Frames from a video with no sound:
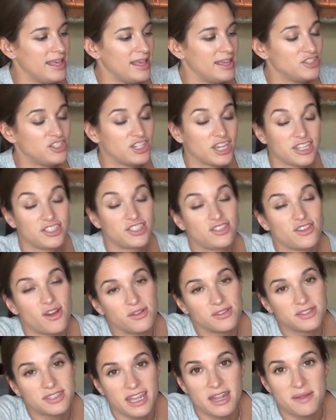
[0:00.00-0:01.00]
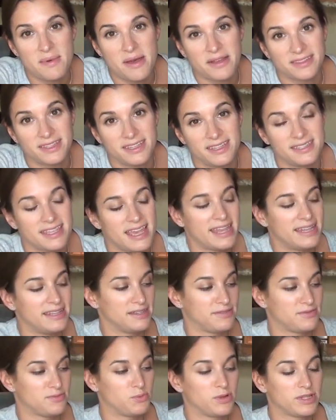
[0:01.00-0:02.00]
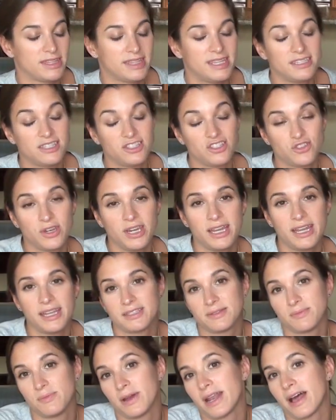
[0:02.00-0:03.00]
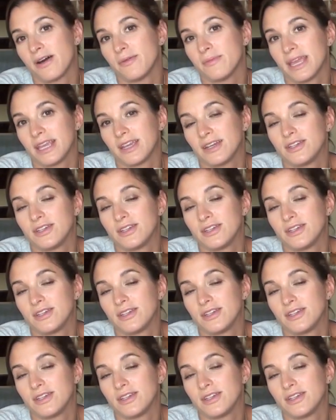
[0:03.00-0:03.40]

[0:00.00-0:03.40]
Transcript: she gets so excited about these, and with this treat is when I'll make